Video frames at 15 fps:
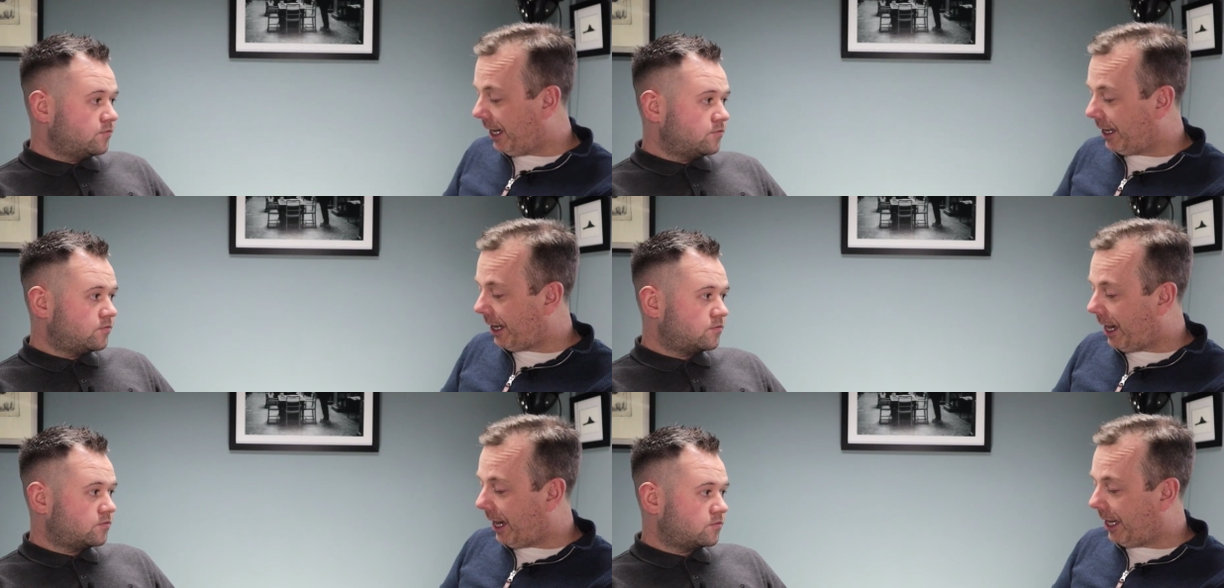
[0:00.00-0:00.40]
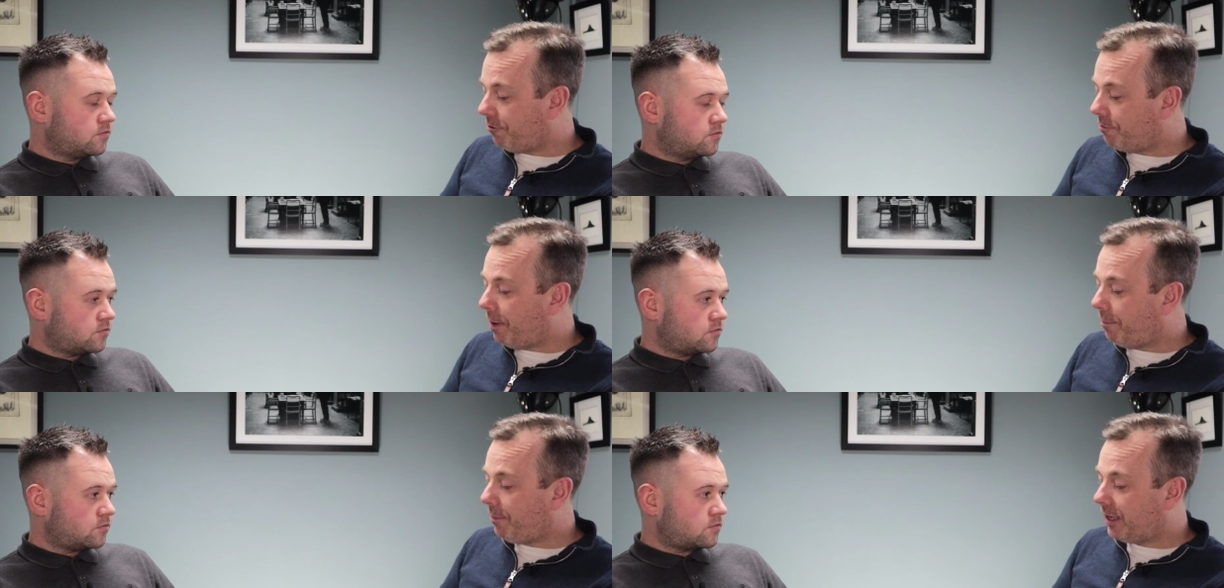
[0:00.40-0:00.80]
Speaker 1: I, I
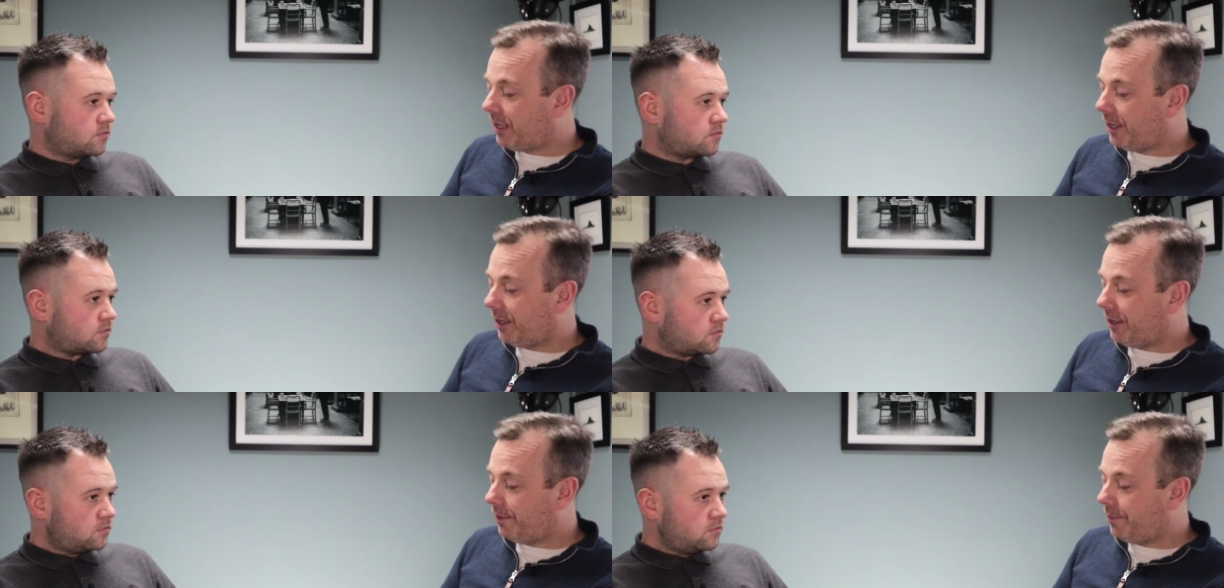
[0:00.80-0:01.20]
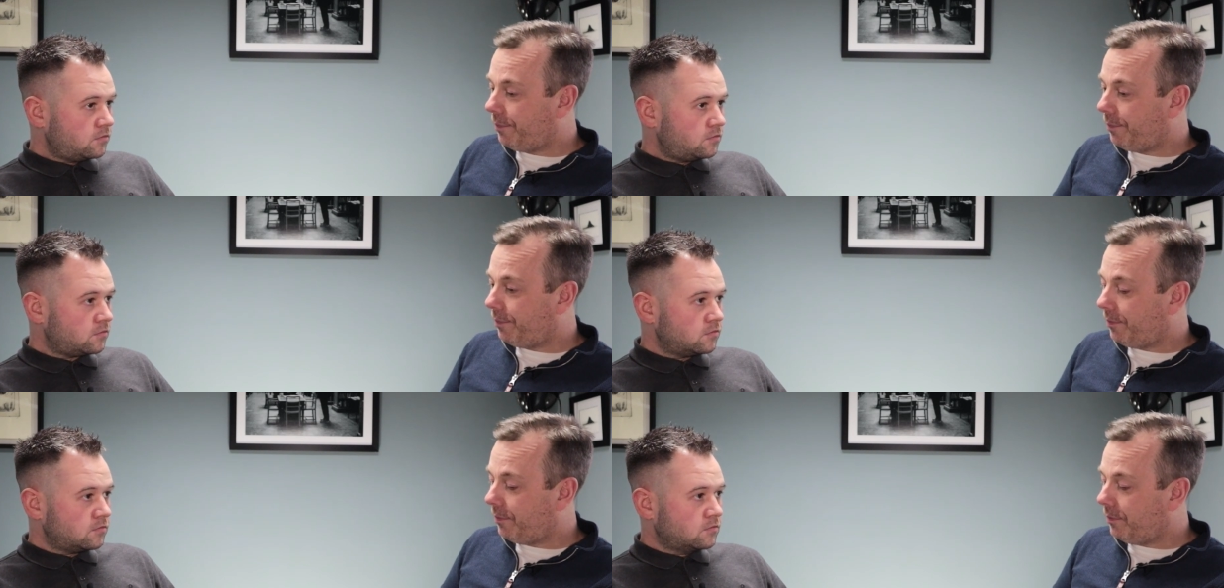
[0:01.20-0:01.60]
remember
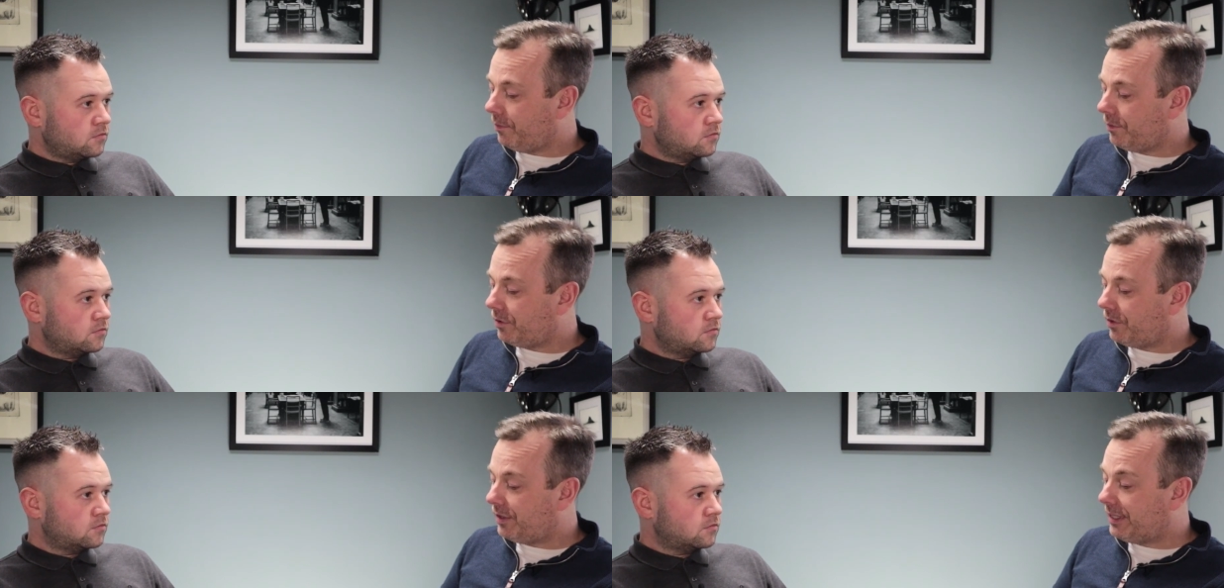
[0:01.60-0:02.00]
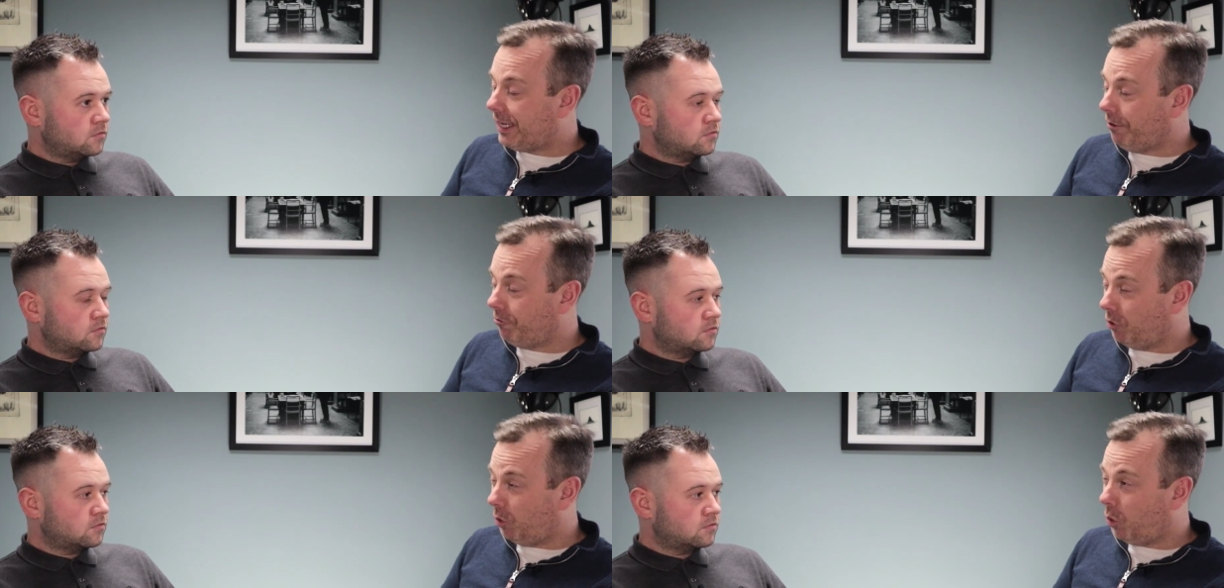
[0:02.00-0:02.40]

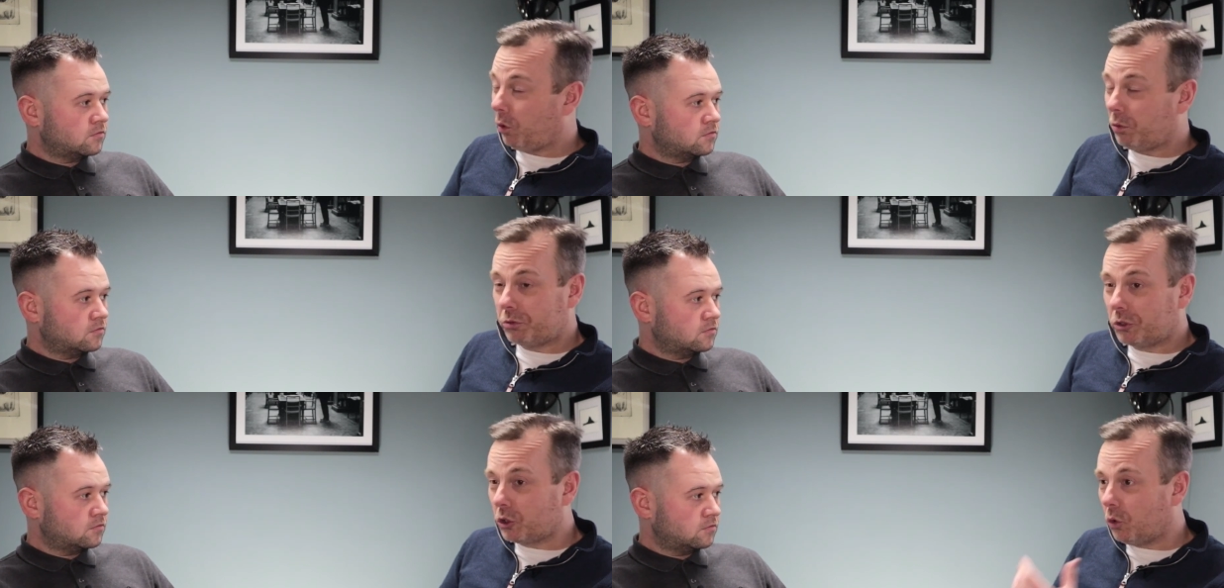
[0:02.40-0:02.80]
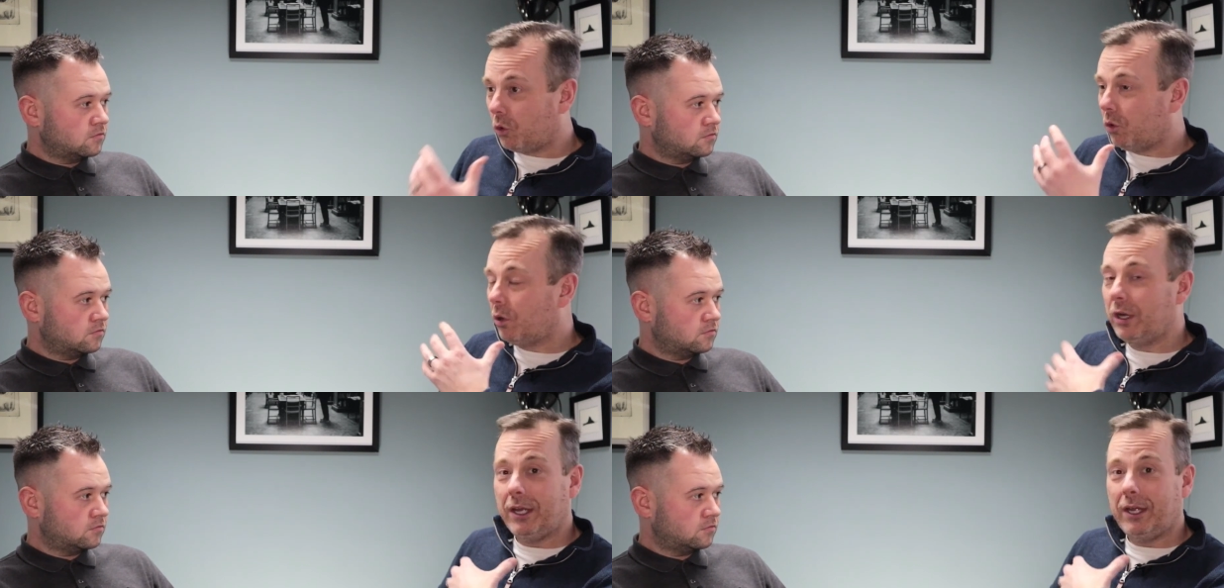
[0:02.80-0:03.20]
Xero.
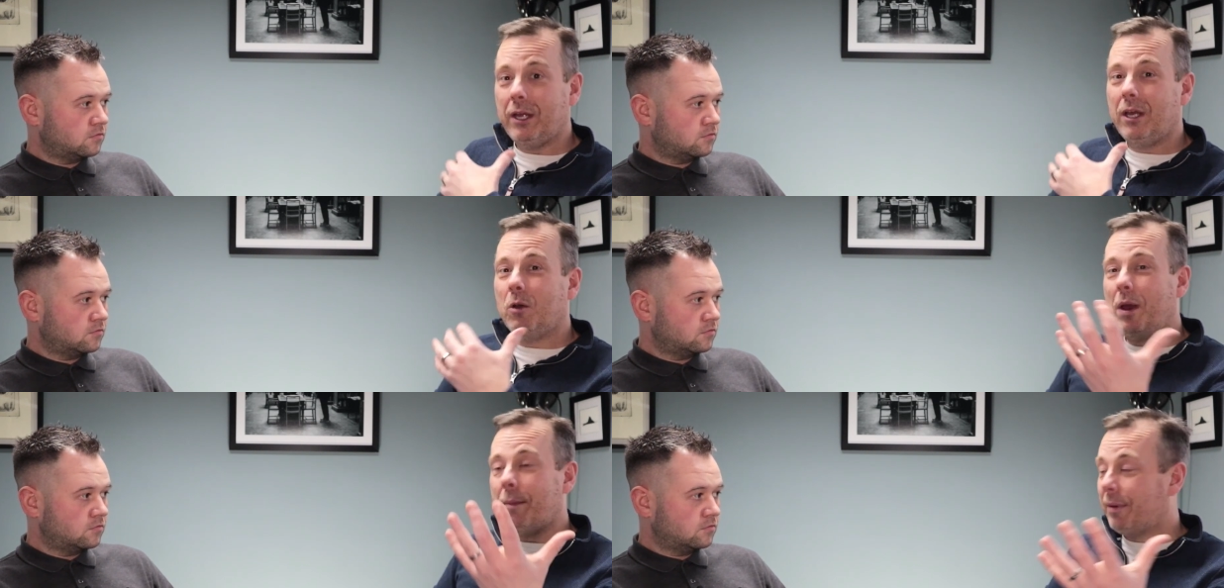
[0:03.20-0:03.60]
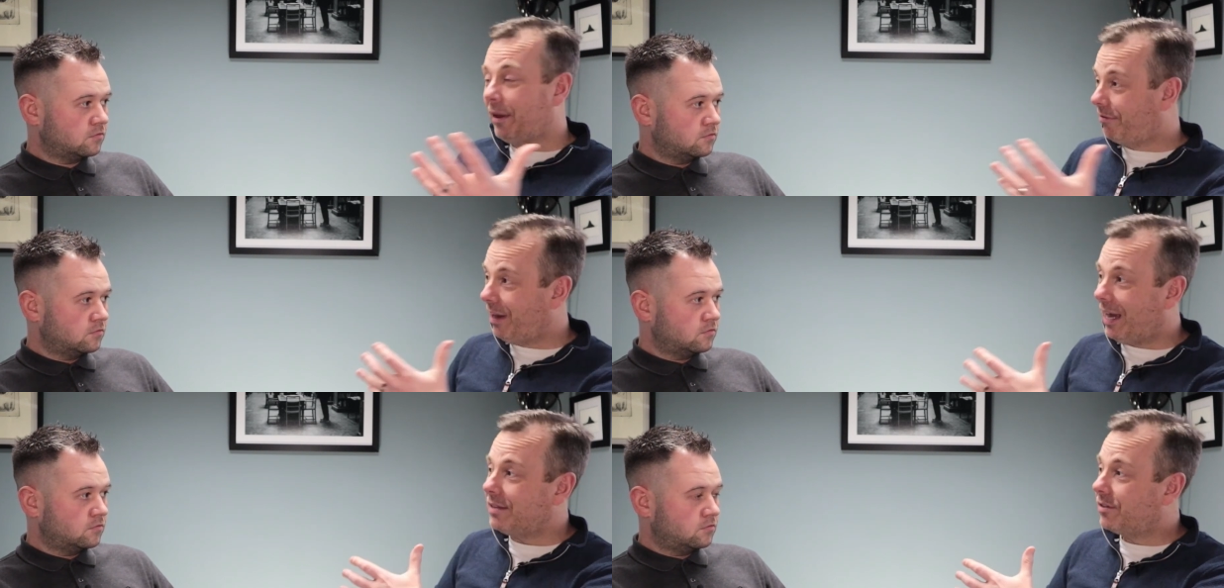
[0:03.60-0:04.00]
So we're big
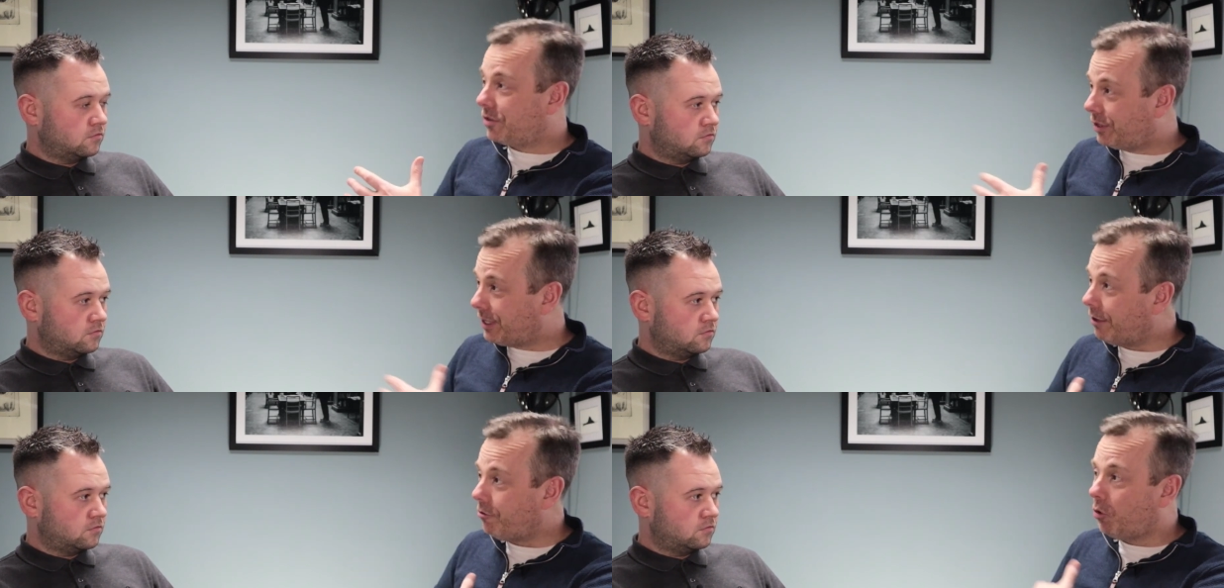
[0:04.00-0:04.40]
fans of Xero.